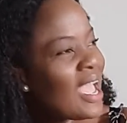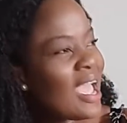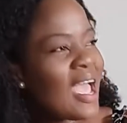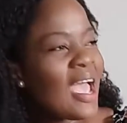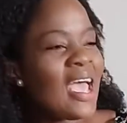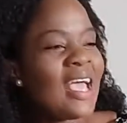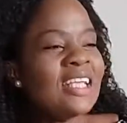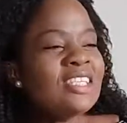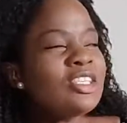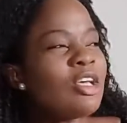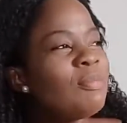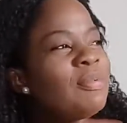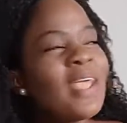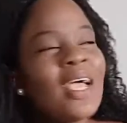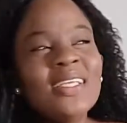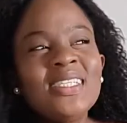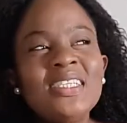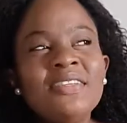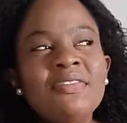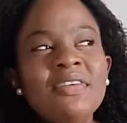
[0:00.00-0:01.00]
and
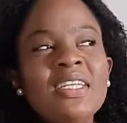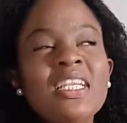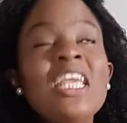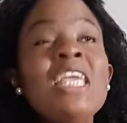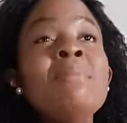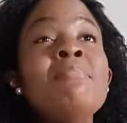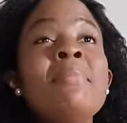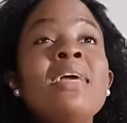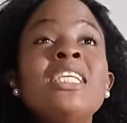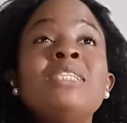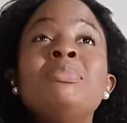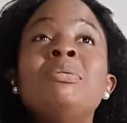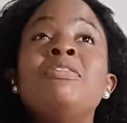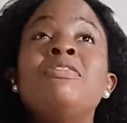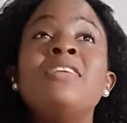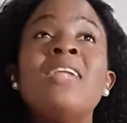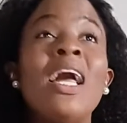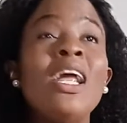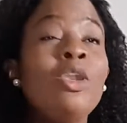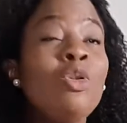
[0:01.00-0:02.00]
sometimes even it makes me
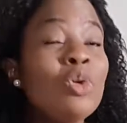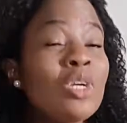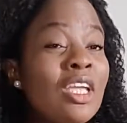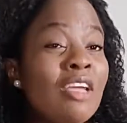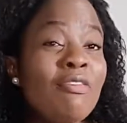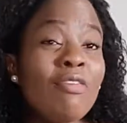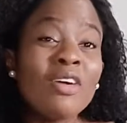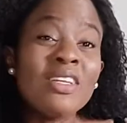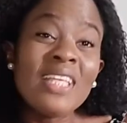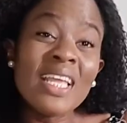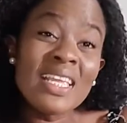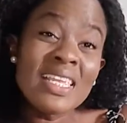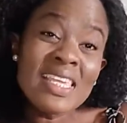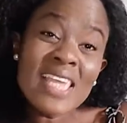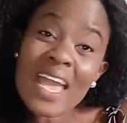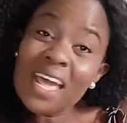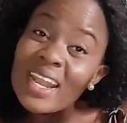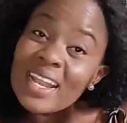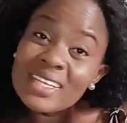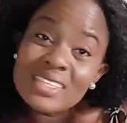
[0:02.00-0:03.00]
feel like looking for the
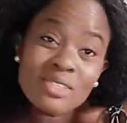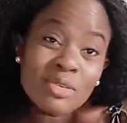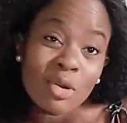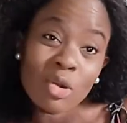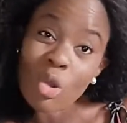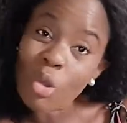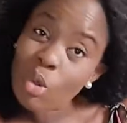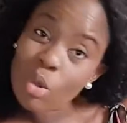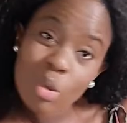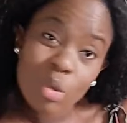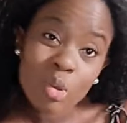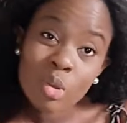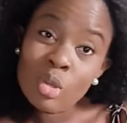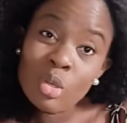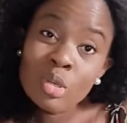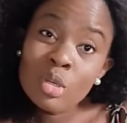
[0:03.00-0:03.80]
nearest rock